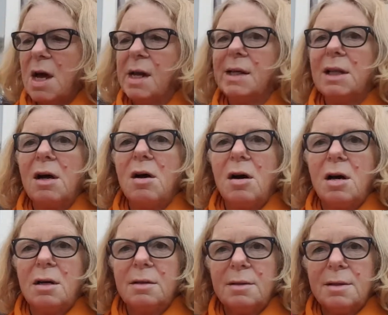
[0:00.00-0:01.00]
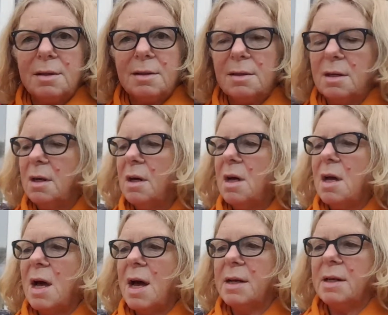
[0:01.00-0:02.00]
and little hearts
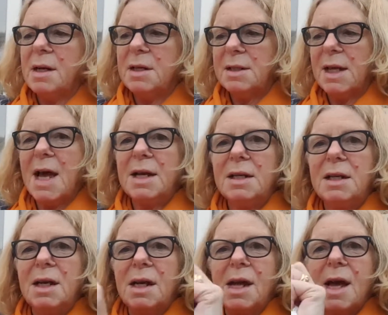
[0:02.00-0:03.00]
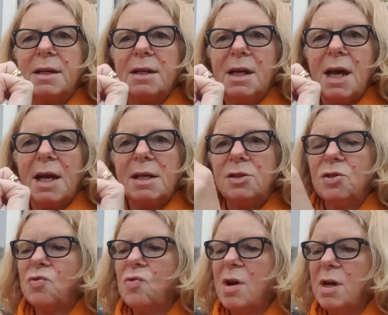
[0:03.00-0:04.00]
and a nice candy cane
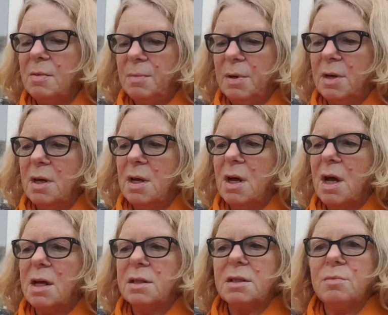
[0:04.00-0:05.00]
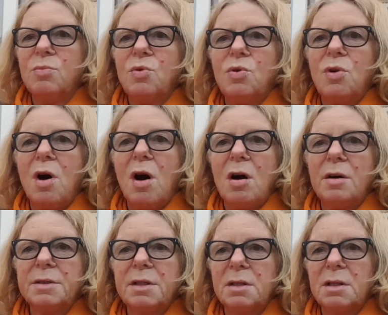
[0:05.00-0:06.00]
stripe and some more
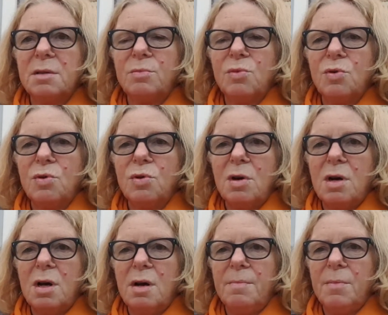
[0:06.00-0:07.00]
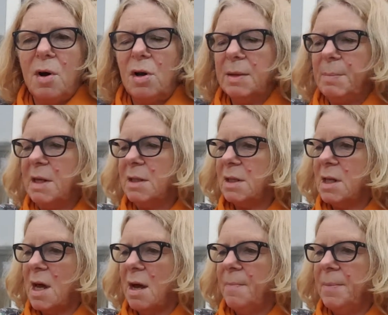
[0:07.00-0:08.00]
hearts and some more holly bits
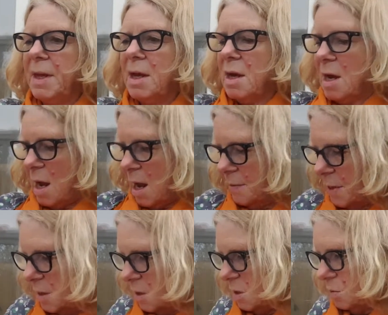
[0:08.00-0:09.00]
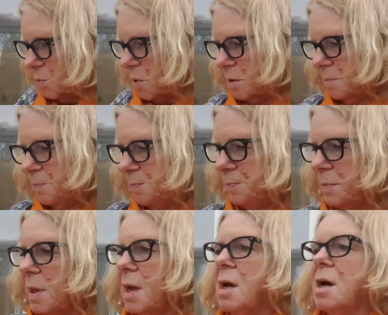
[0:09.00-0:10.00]
there. And then this one,
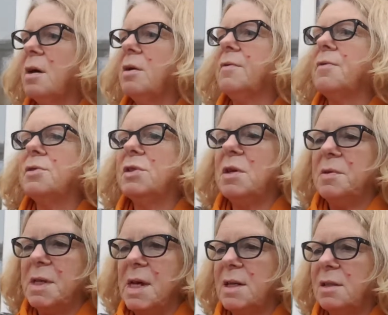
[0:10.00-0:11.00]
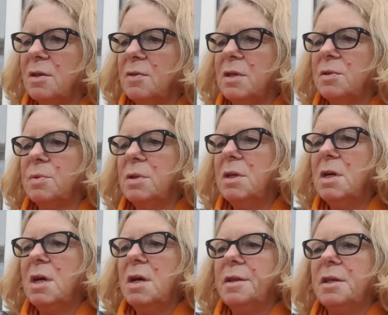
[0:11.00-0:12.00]
I've got to sew in the ends on this one.
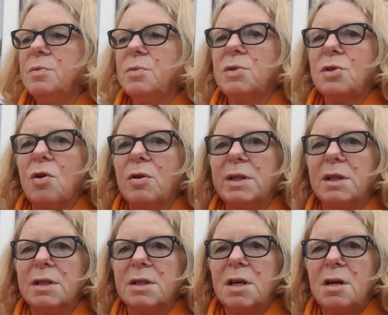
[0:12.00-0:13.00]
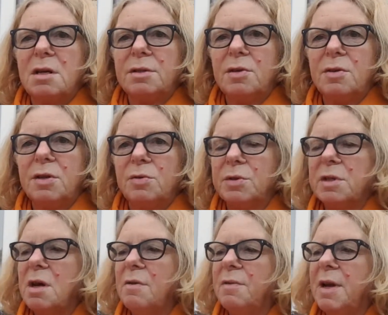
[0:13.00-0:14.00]
This one's got little stars on it, or
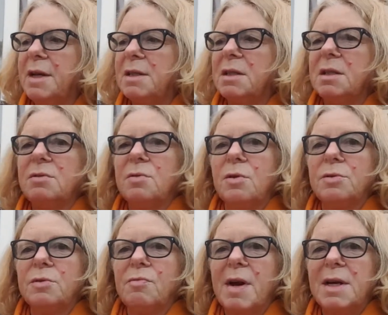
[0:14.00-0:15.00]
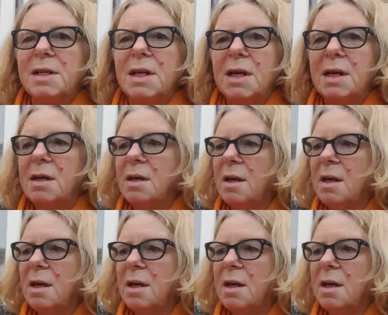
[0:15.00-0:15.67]
snowflakes, and he's got reindeer,